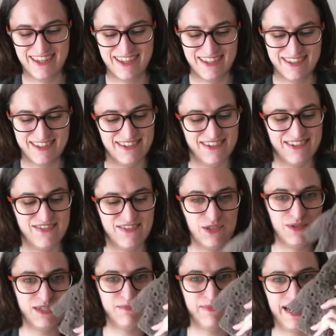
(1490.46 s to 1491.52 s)
So that
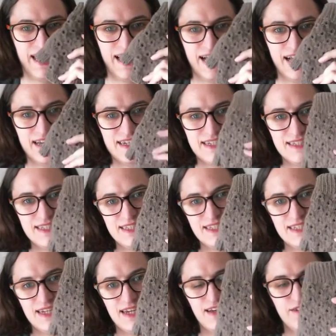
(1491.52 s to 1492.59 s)
was my last
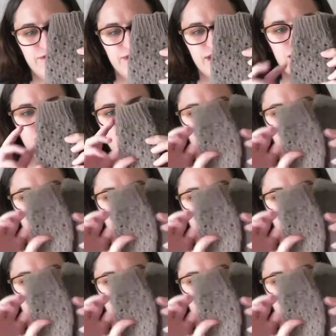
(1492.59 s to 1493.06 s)
finished